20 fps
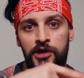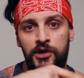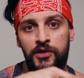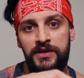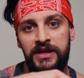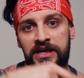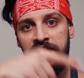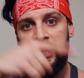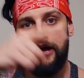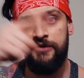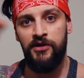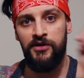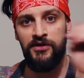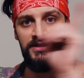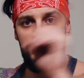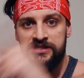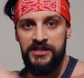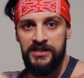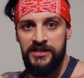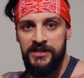You then carry on
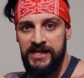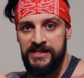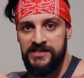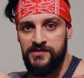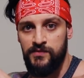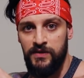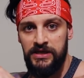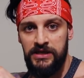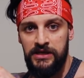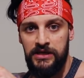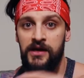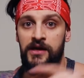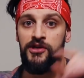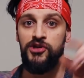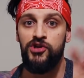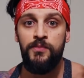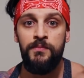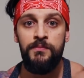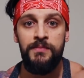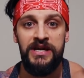into the next week,
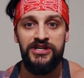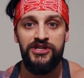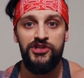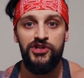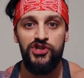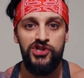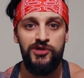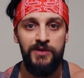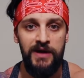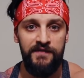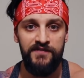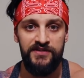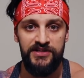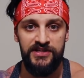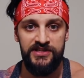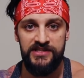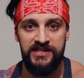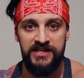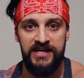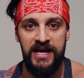you measure the two
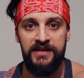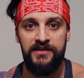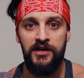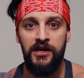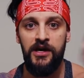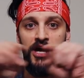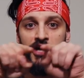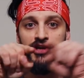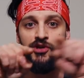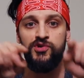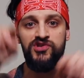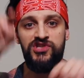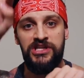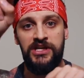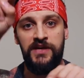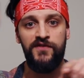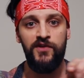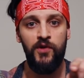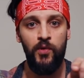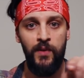averages together and you
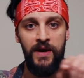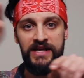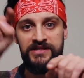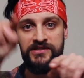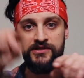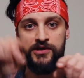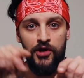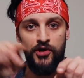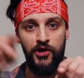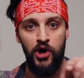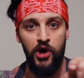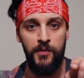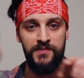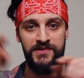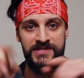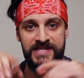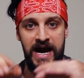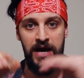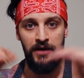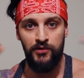see if your weight's gone
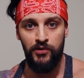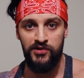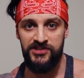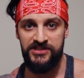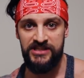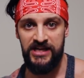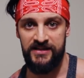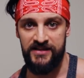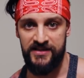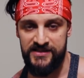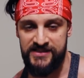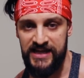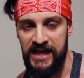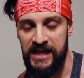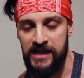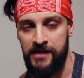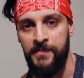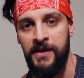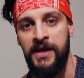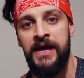up, down or stayed the
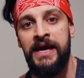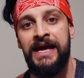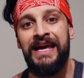same.